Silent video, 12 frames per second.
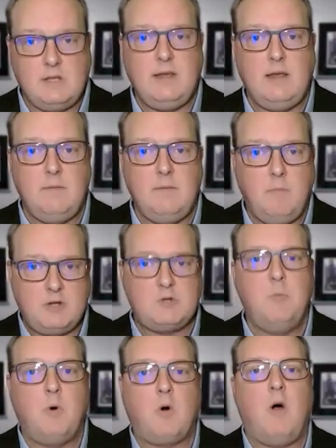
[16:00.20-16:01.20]
cleaned
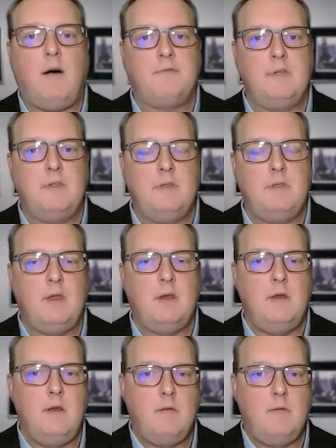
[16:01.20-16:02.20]
much more often
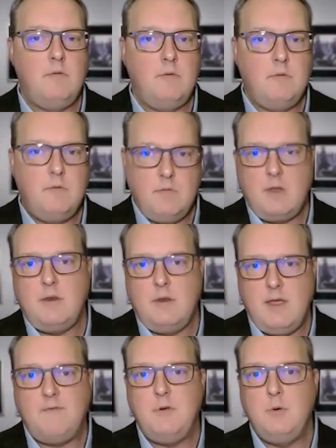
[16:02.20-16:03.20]
than
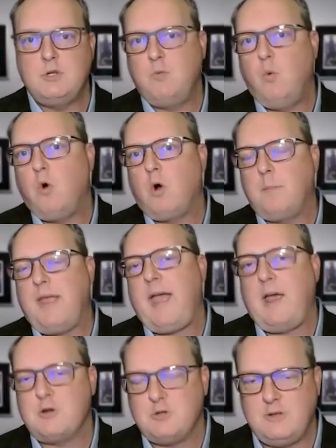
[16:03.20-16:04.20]
if you just wore them
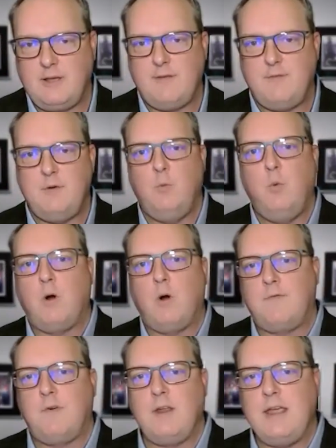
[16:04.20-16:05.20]
casually, like if you wore it
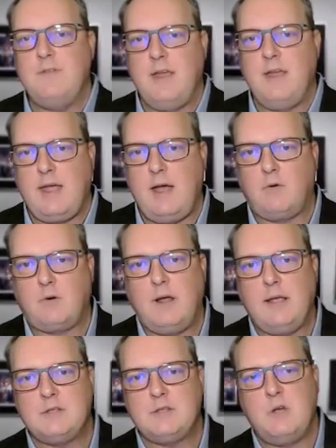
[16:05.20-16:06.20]
for an evening out,
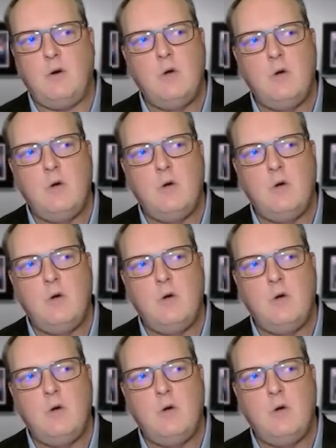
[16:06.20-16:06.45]
right? So